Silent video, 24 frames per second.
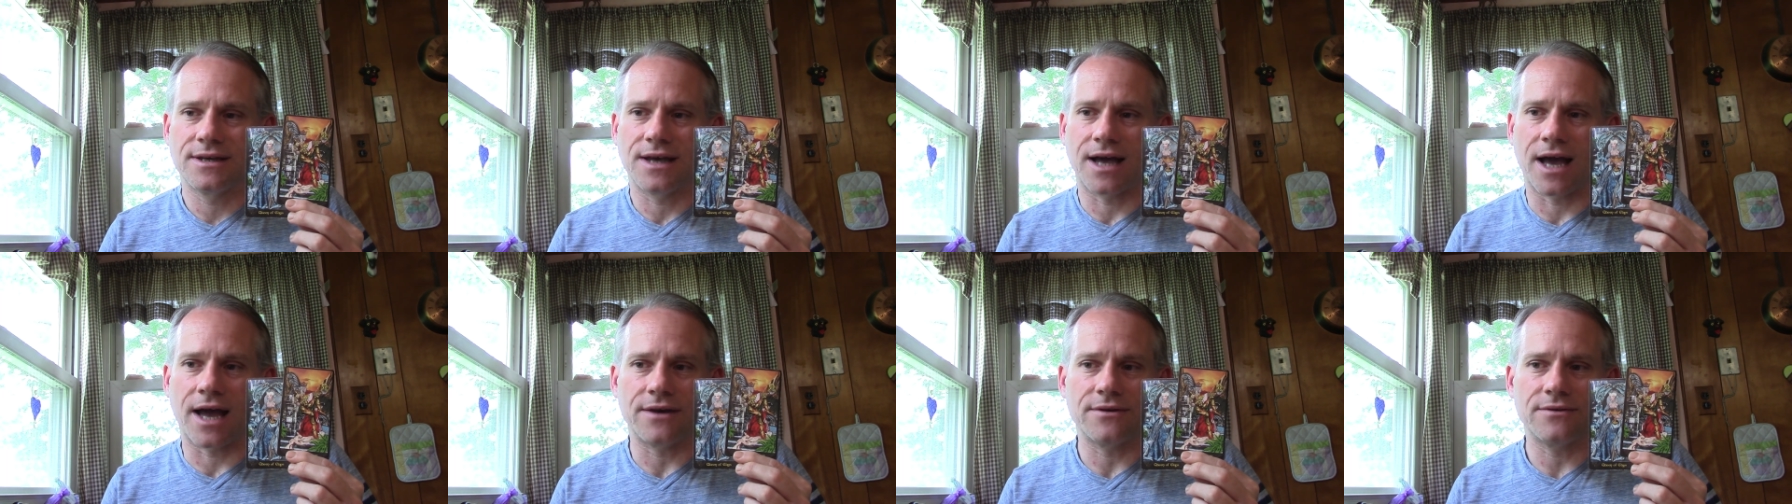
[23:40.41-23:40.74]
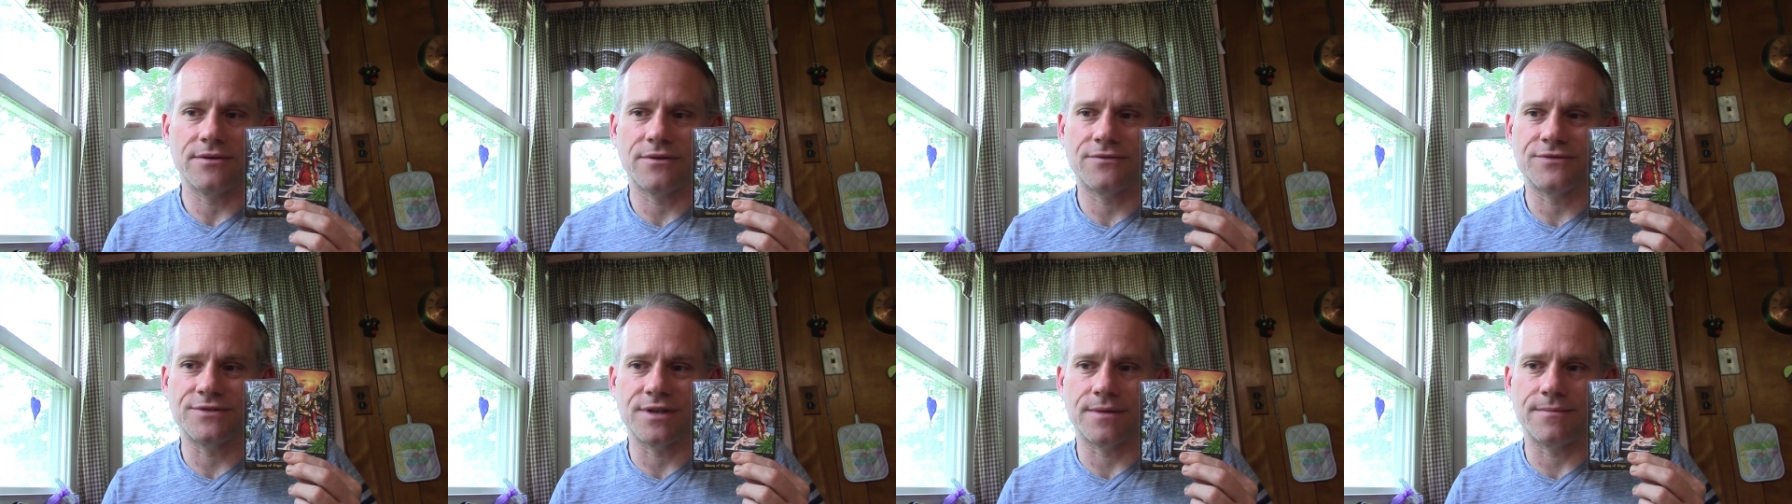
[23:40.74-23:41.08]
I don't
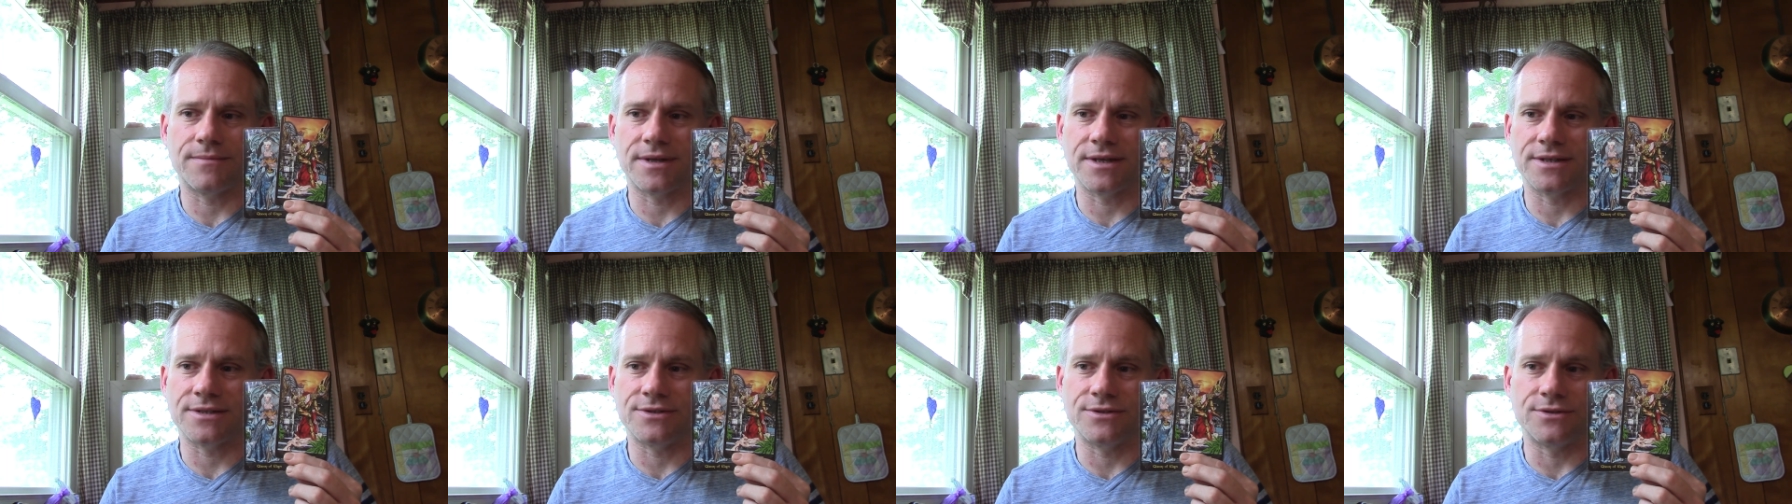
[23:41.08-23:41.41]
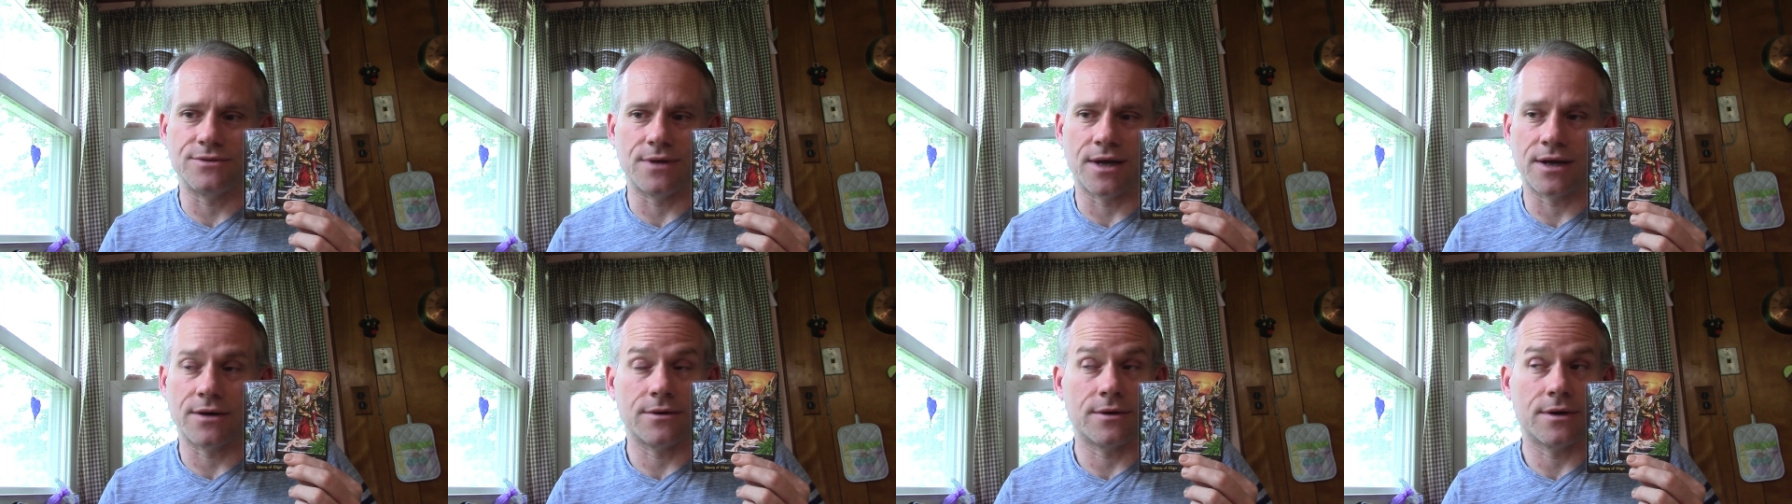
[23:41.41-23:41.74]
know if somebody's
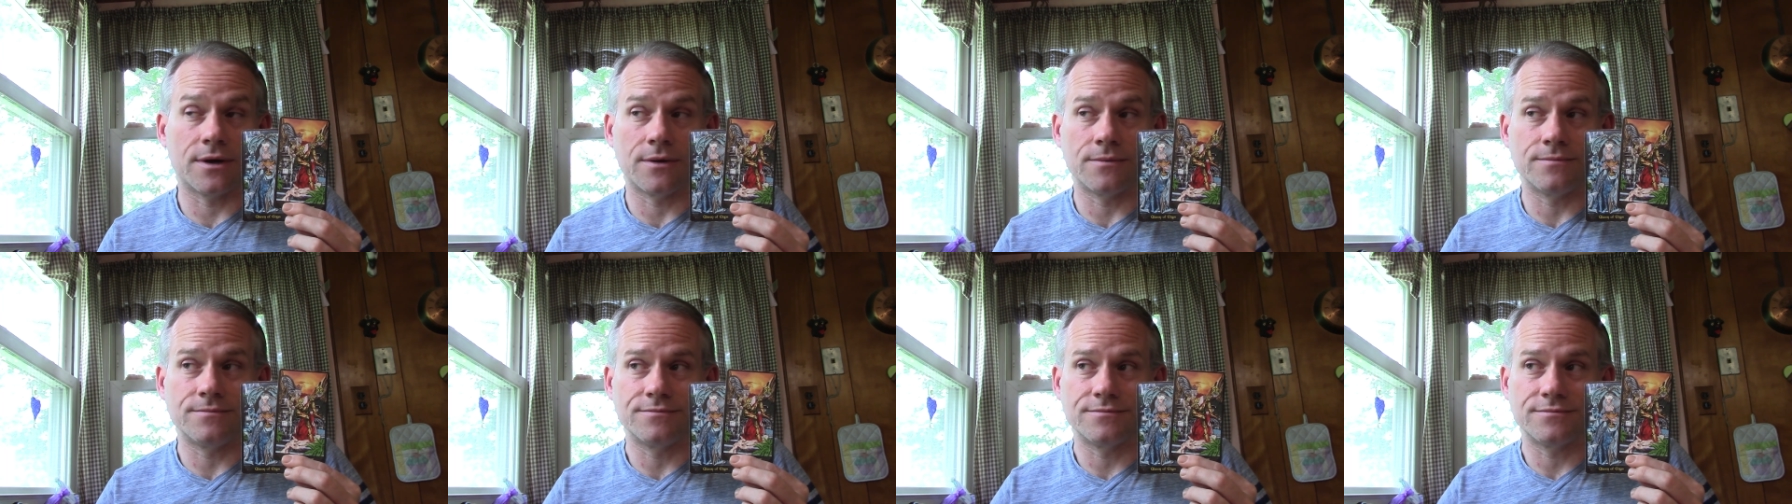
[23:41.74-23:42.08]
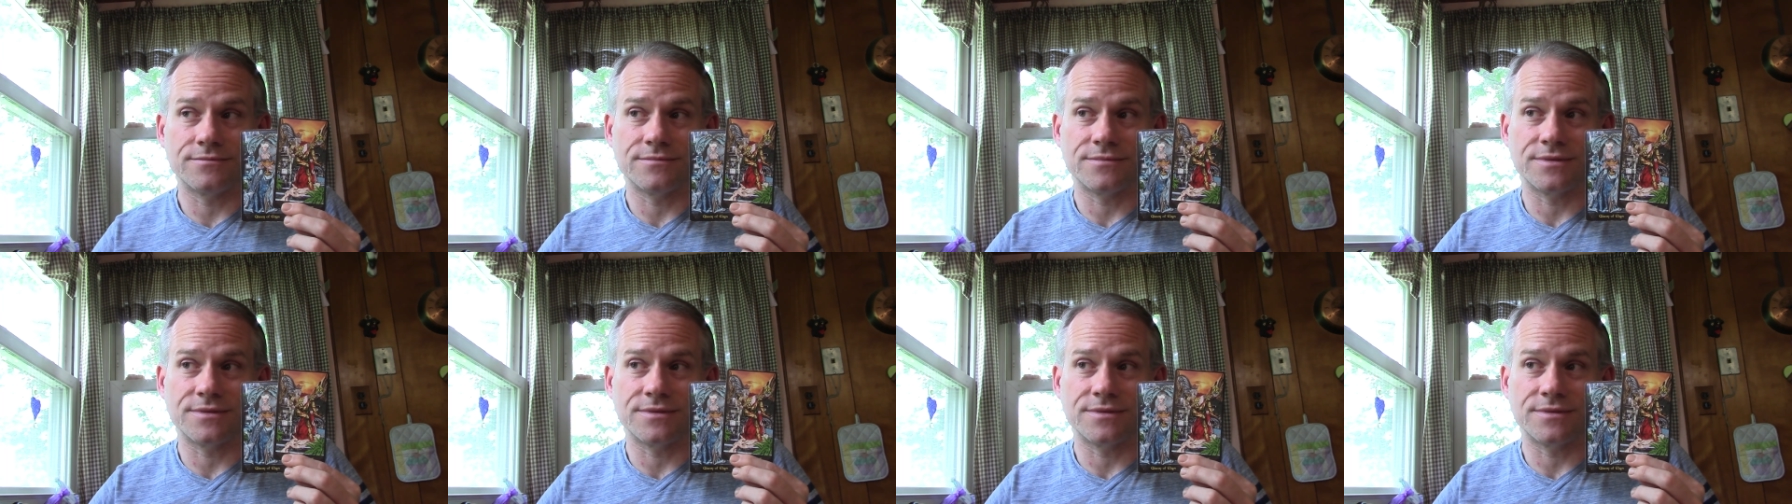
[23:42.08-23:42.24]
I don't know.